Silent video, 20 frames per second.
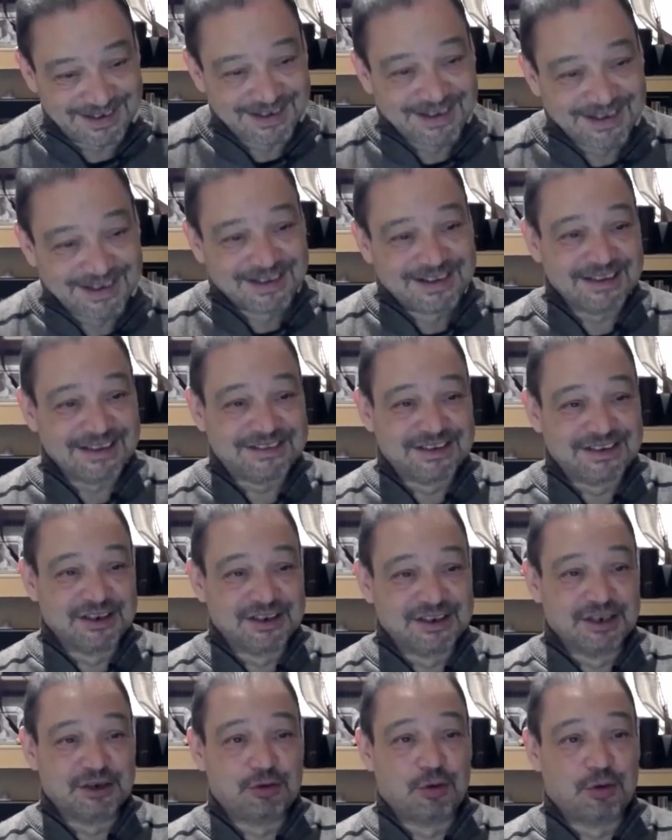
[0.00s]
That's a
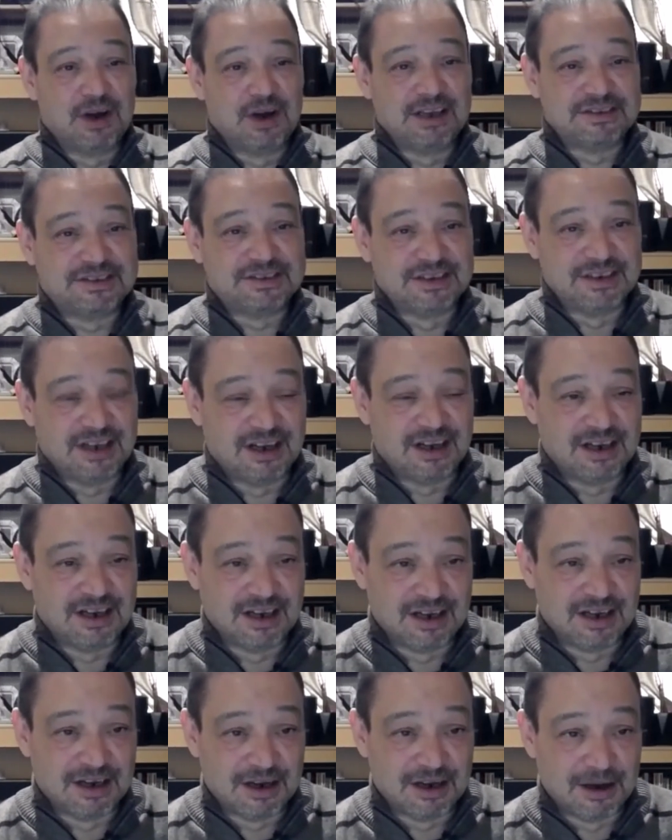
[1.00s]
good question.
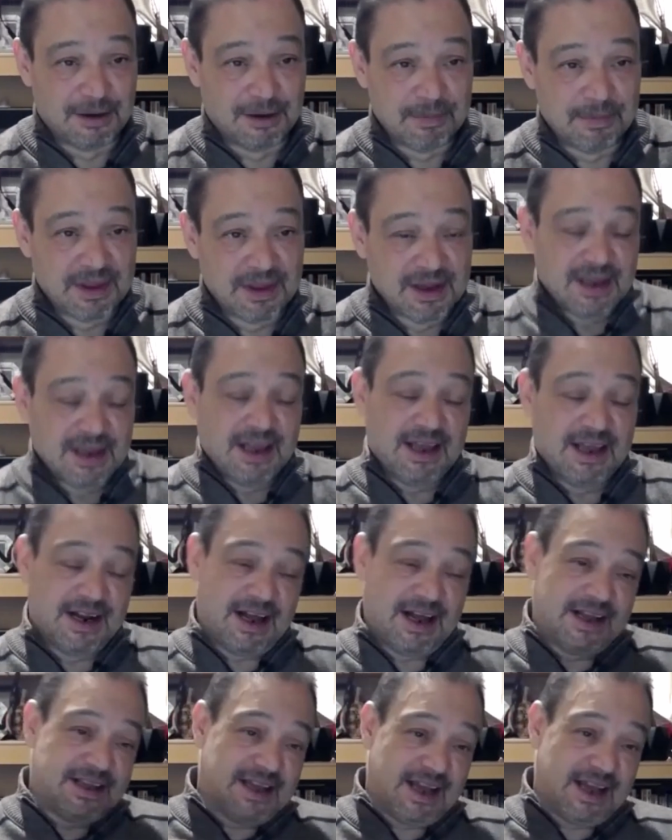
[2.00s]
And
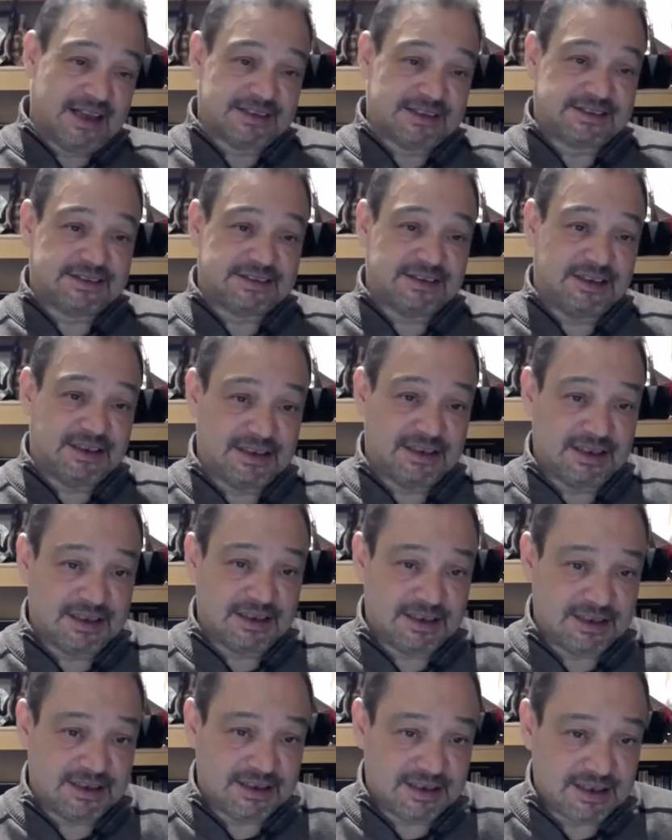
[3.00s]
I guess,
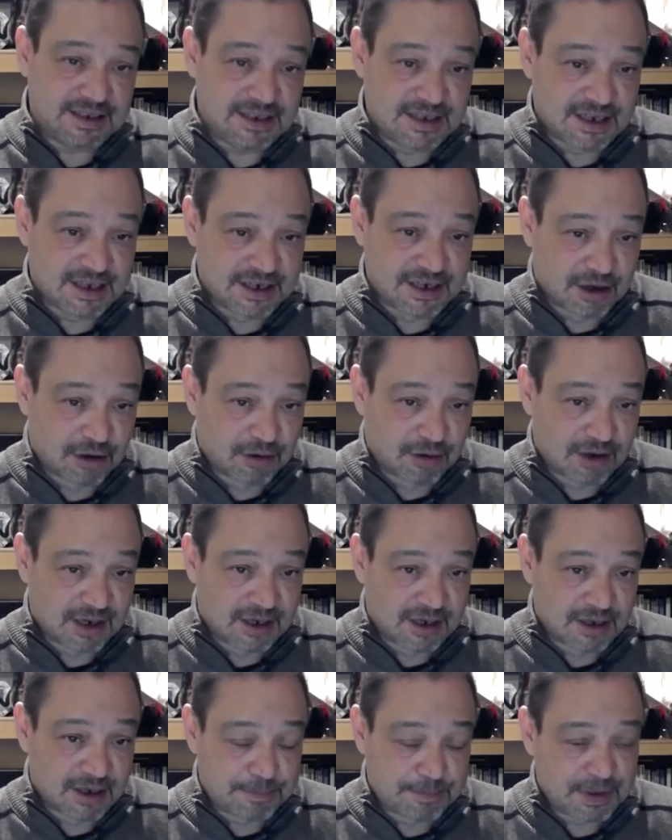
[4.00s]
you know,
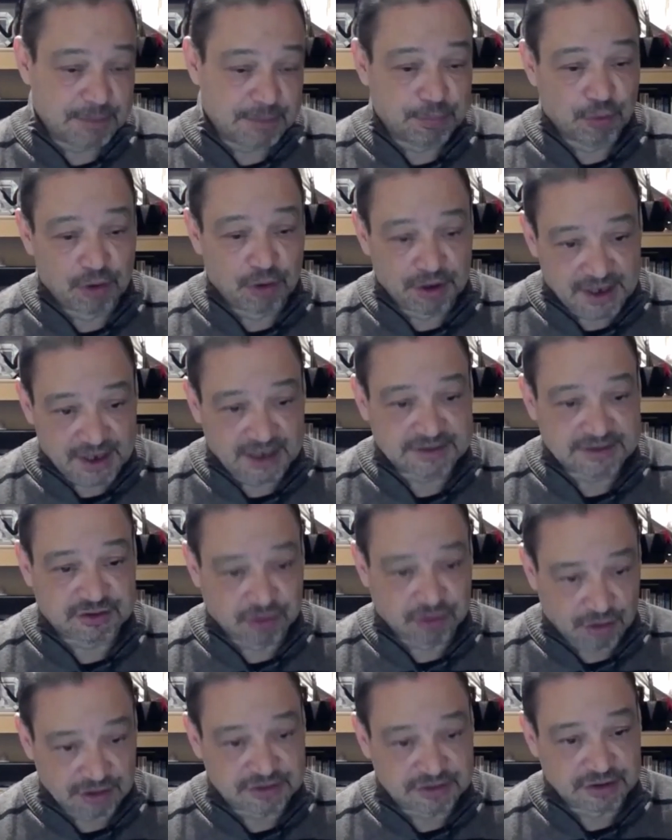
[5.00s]
people are
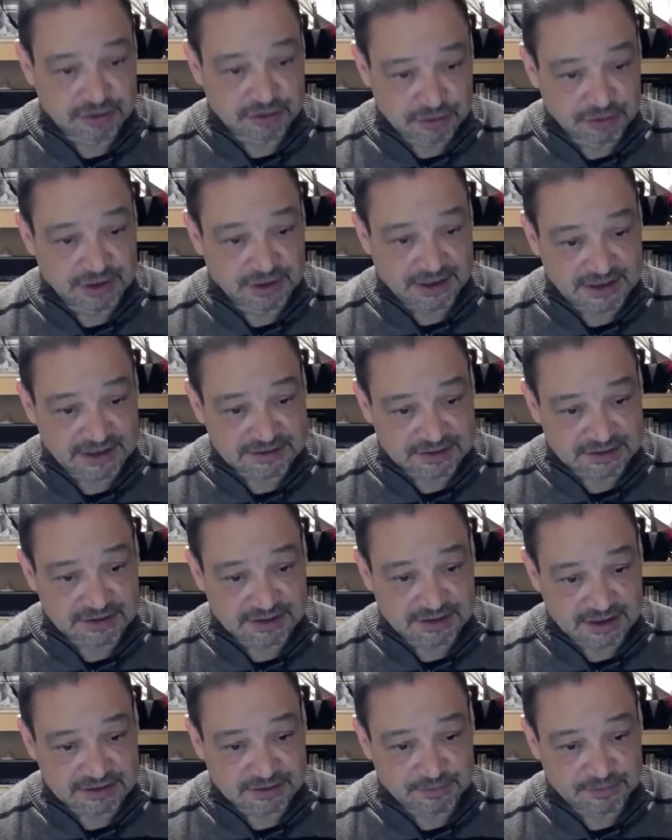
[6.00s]
not taught to do that.
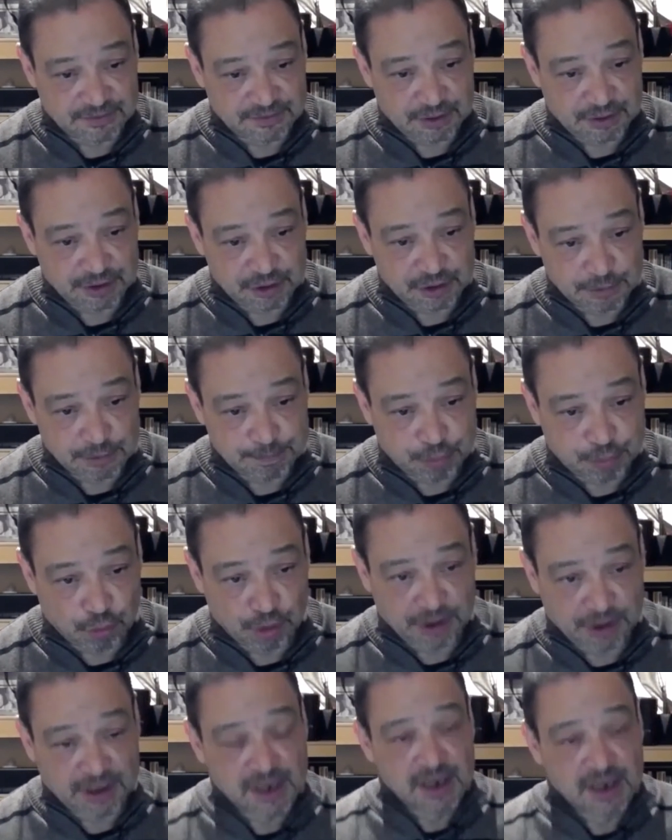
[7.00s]
That's a very good
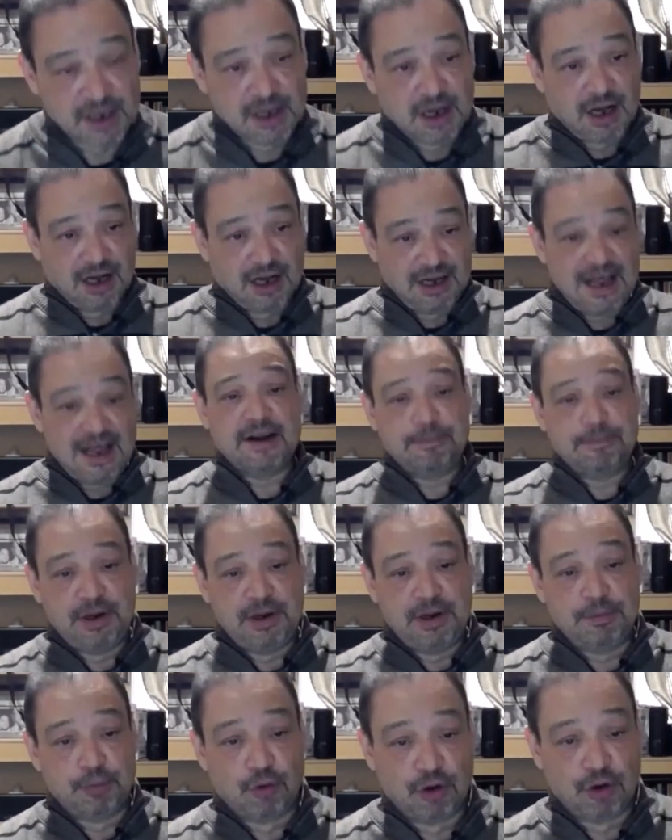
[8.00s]
point. A lot of
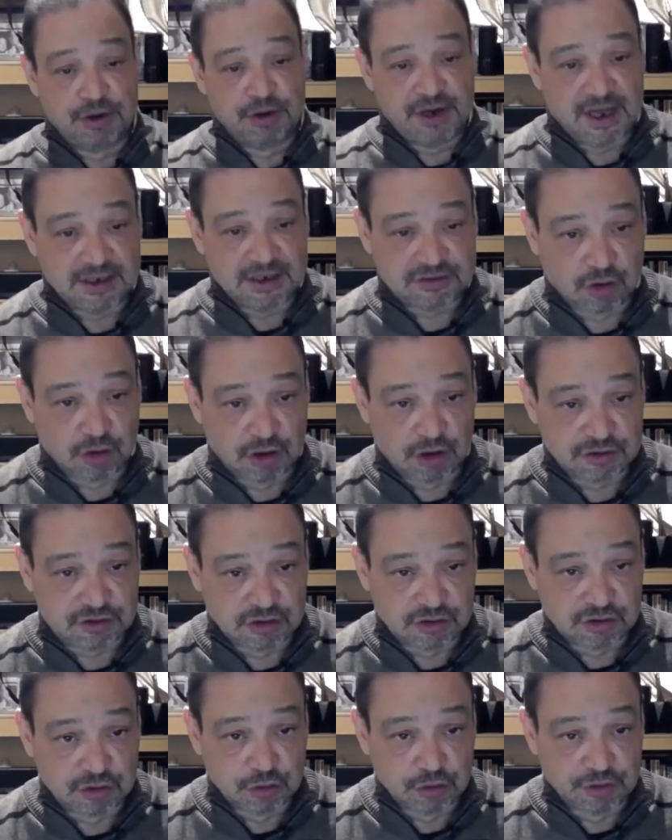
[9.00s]
people are not taught
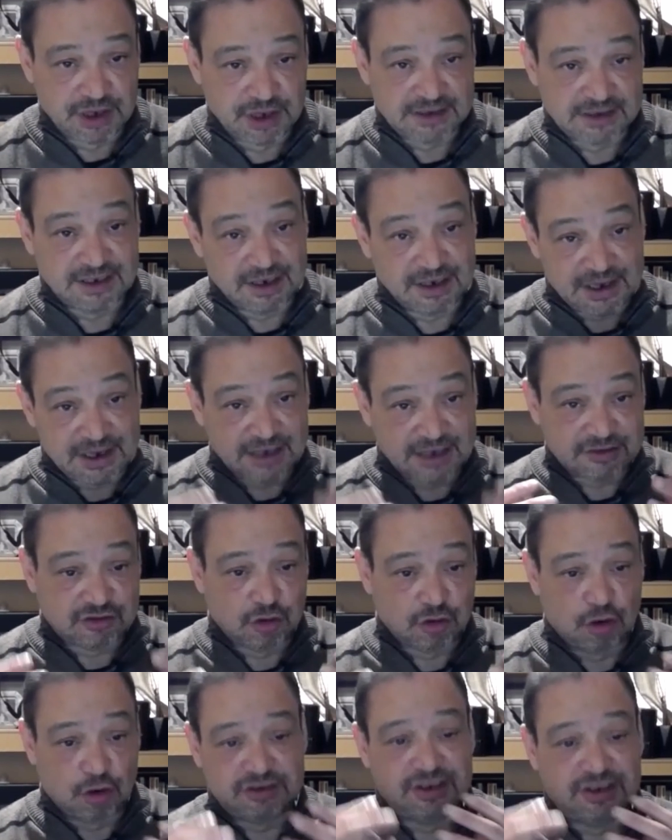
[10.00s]
to do that. They're not
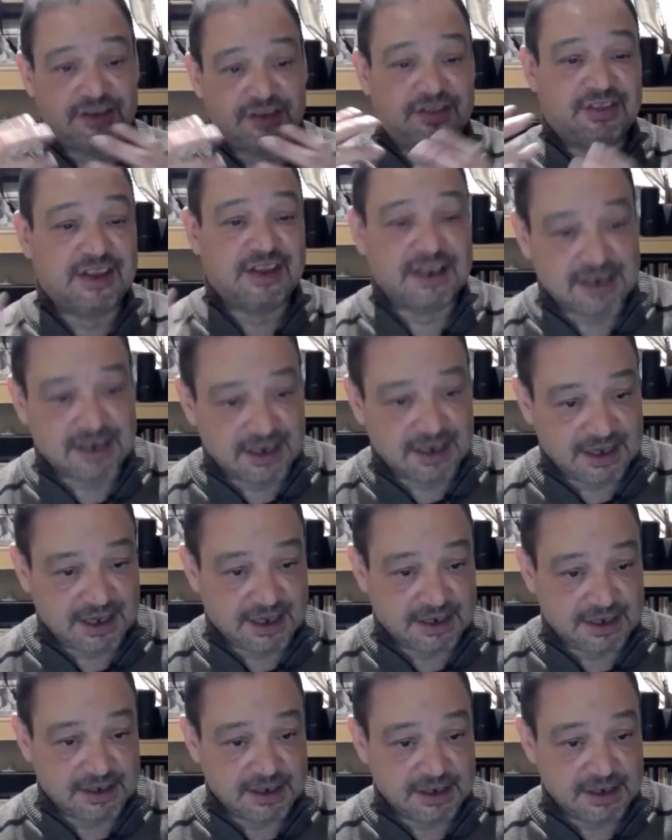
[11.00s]
taught to think ahead.